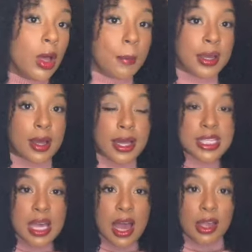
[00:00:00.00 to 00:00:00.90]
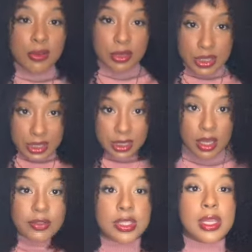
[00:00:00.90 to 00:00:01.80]
But guys, I really
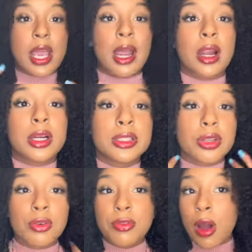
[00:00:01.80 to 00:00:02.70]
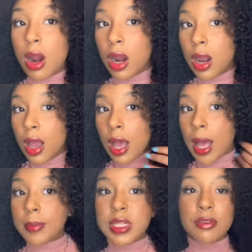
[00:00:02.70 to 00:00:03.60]
love this hair so far.
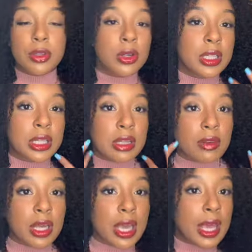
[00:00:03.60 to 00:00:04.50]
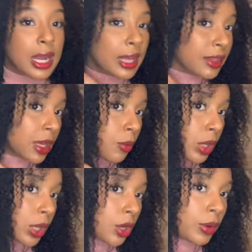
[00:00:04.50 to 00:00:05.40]
I'm definitely gonna leave it in. I think I
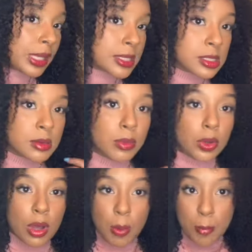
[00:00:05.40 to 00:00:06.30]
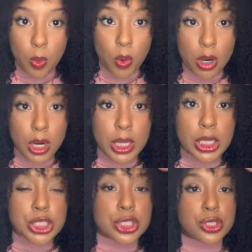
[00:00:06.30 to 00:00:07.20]
wanna go and get some more
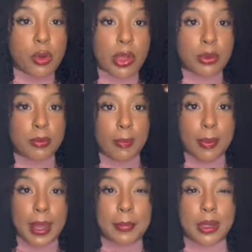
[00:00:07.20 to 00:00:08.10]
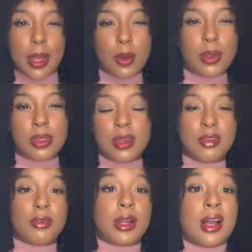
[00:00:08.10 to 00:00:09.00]
just so I can like play with
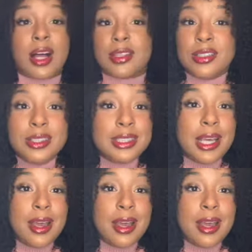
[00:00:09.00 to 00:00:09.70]
different colors.